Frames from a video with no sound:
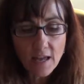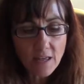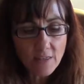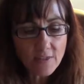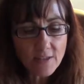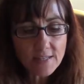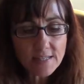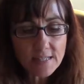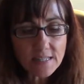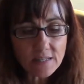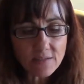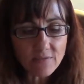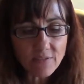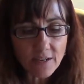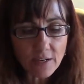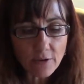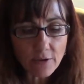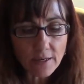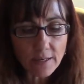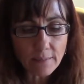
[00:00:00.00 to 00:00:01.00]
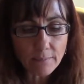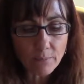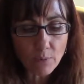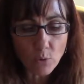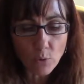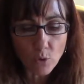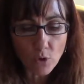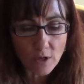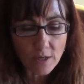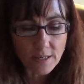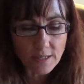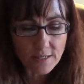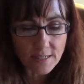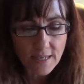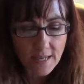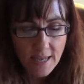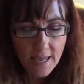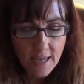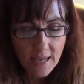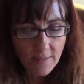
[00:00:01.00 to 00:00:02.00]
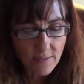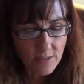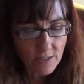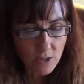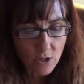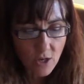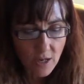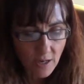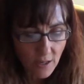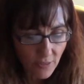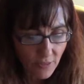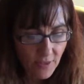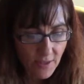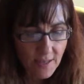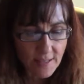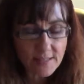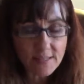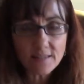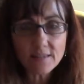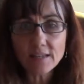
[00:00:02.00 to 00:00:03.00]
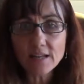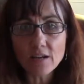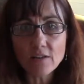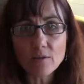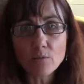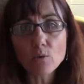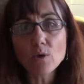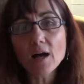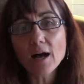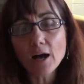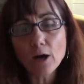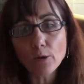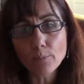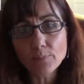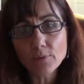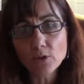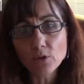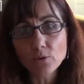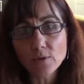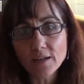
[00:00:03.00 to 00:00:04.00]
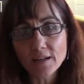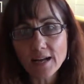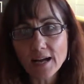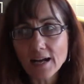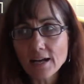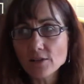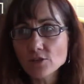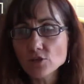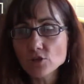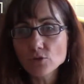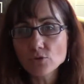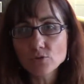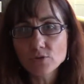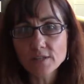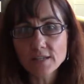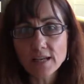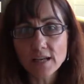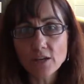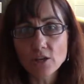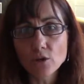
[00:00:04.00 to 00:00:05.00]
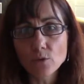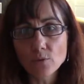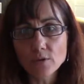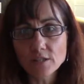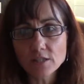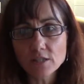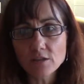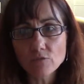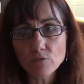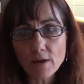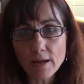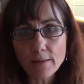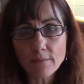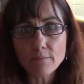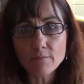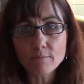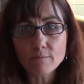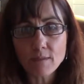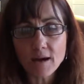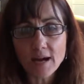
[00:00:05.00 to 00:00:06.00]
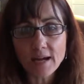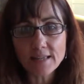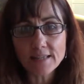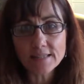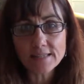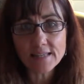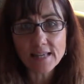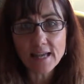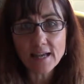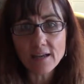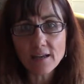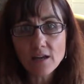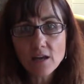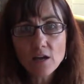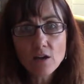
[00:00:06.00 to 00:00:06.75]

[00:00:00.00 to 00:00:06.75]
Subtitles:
This is very important, and there's a lot of things in there that will help you and guide you to get you in the right mindset,